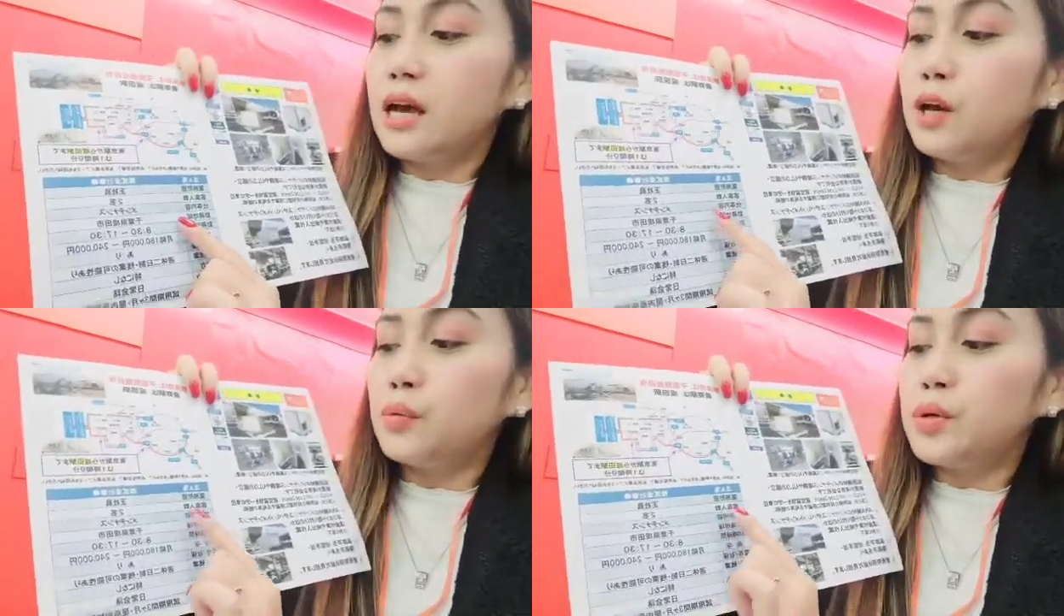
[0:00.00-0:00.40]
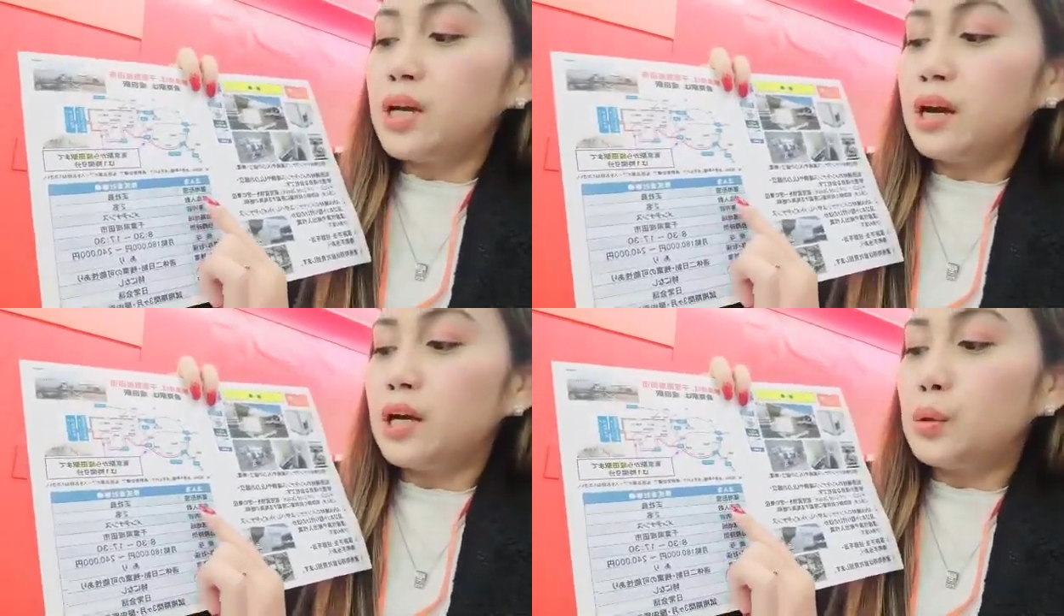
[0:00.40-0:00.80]

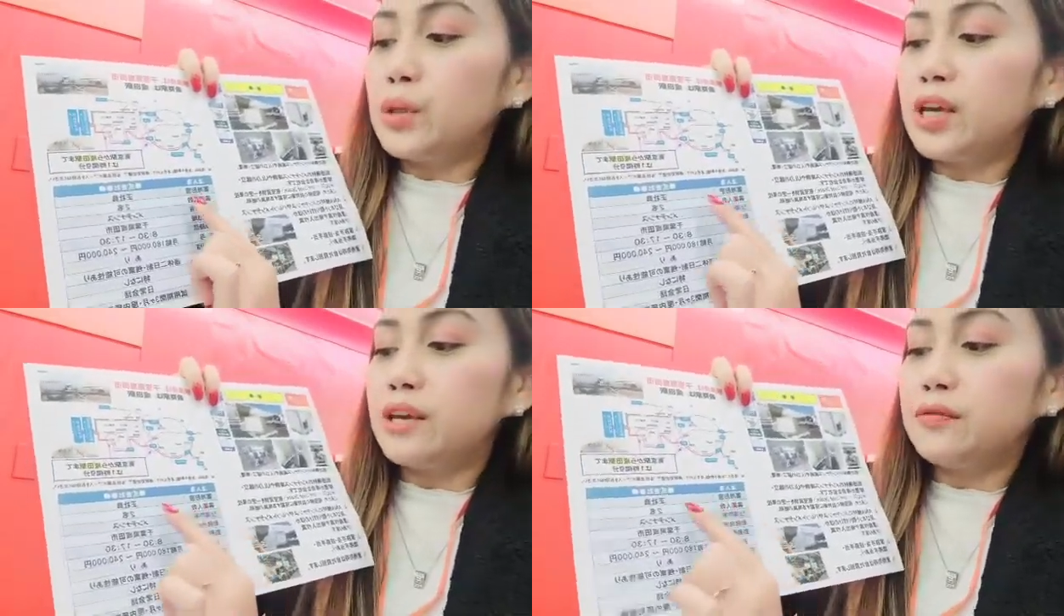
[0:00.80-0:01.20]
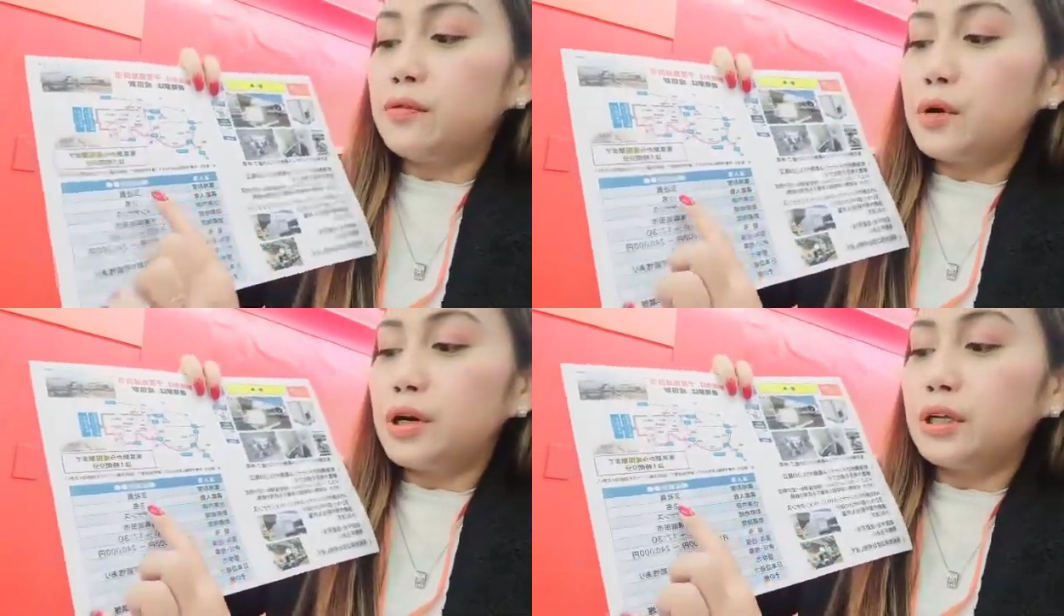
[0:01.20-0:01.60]
We are looking
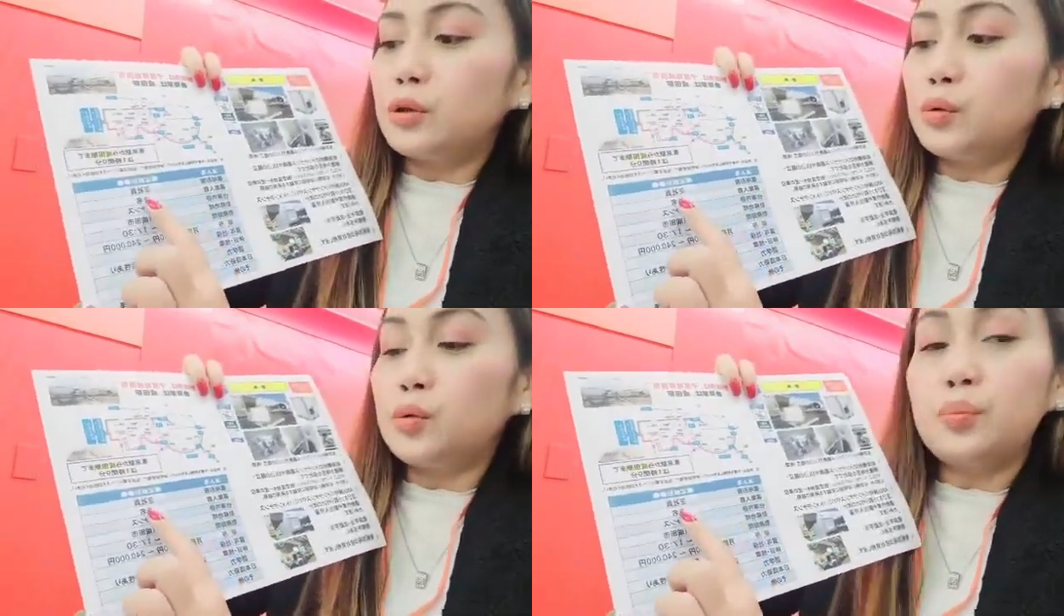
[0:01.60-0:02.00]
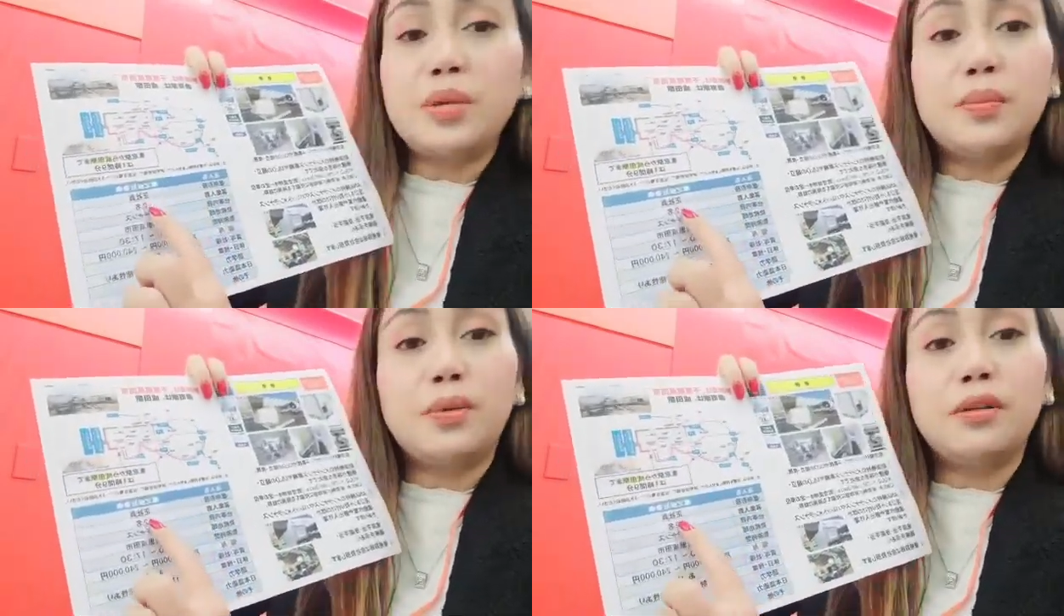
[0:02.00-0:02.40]
for 2
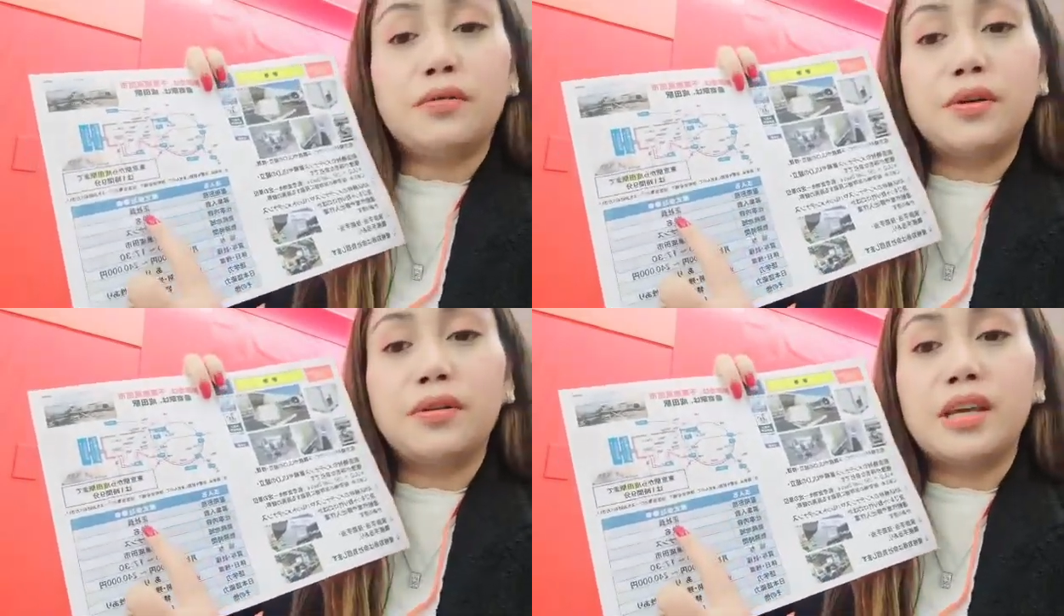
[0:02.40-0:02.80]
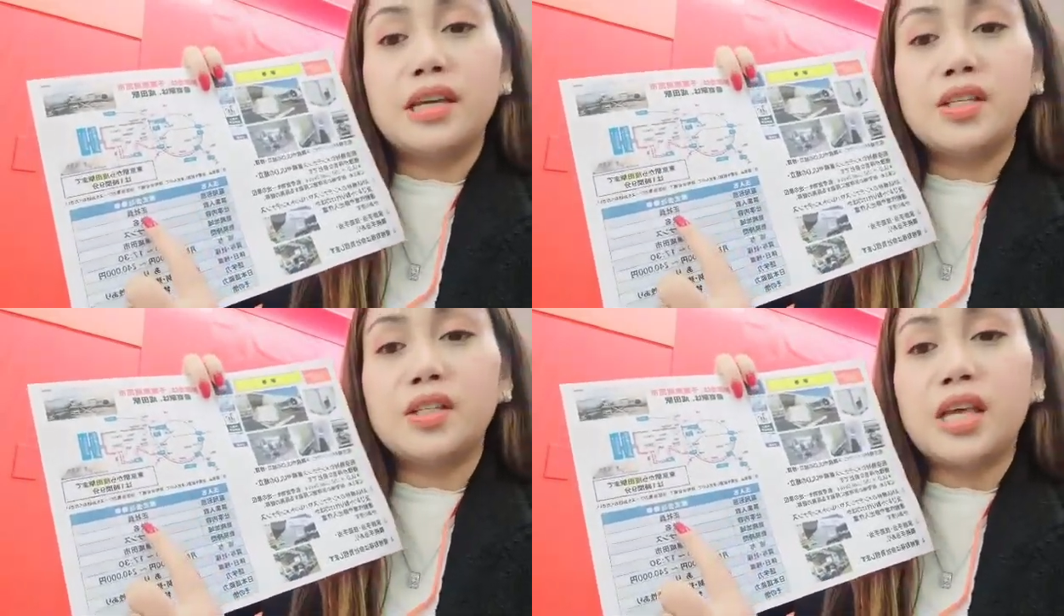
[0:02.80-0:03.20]
people for
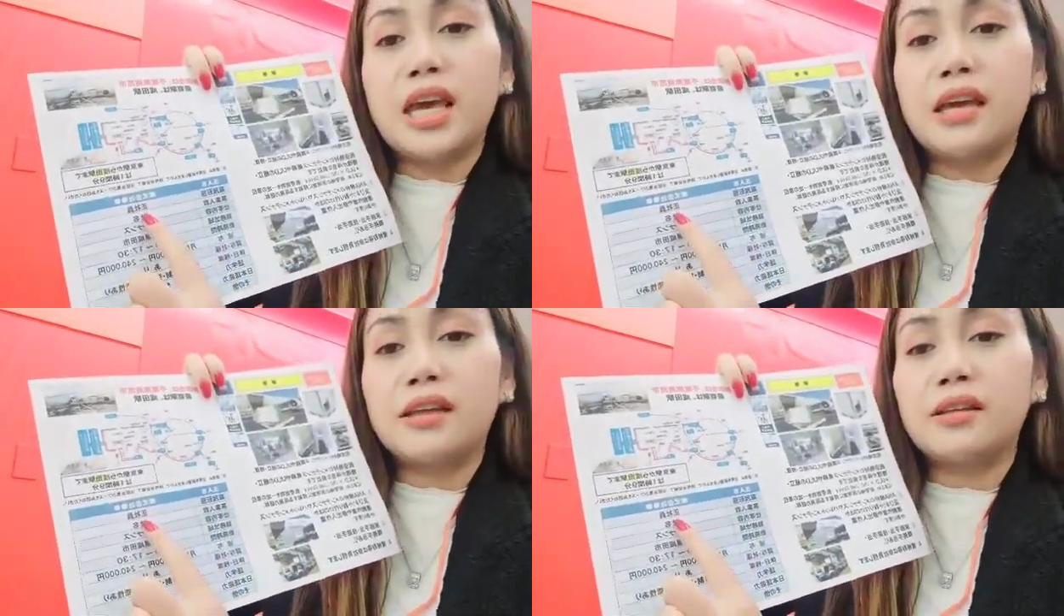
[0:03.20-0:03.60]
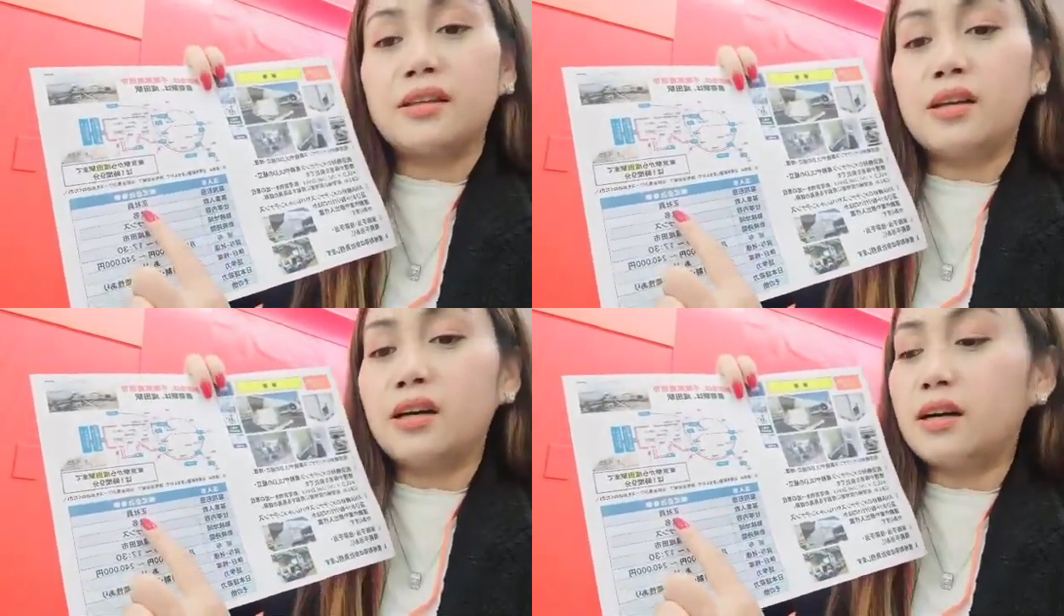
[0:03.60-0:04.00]
this, and